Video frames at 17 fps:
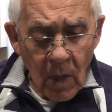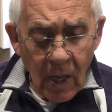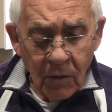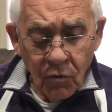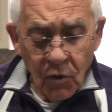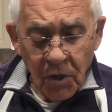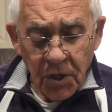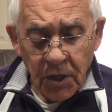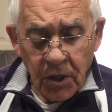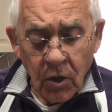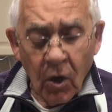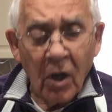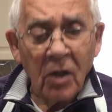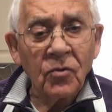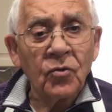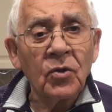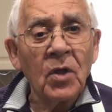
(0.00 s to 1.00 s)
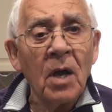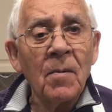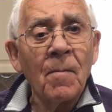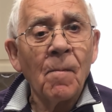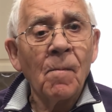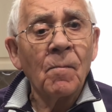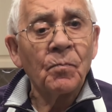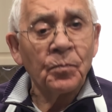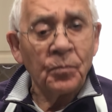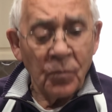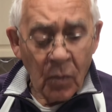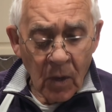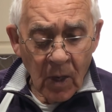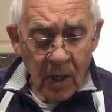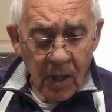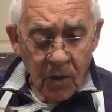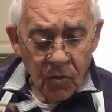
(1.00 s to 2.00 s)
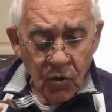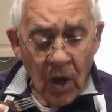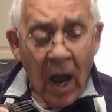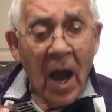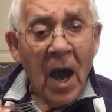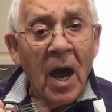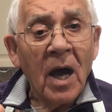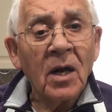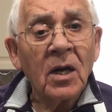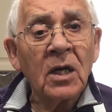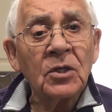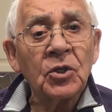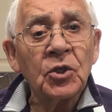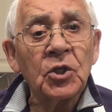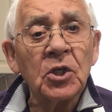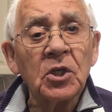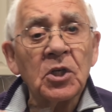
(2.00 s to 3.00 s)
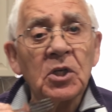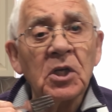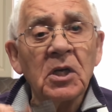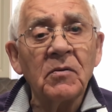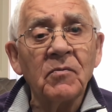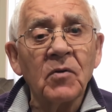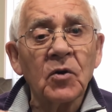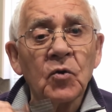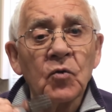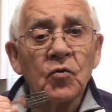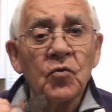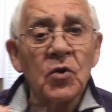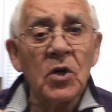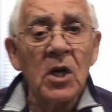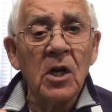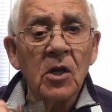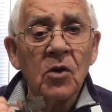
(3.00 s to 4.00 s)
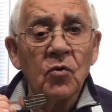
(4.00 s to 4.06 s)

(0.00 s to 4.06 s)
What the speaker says: The ricotta, the orange give a really,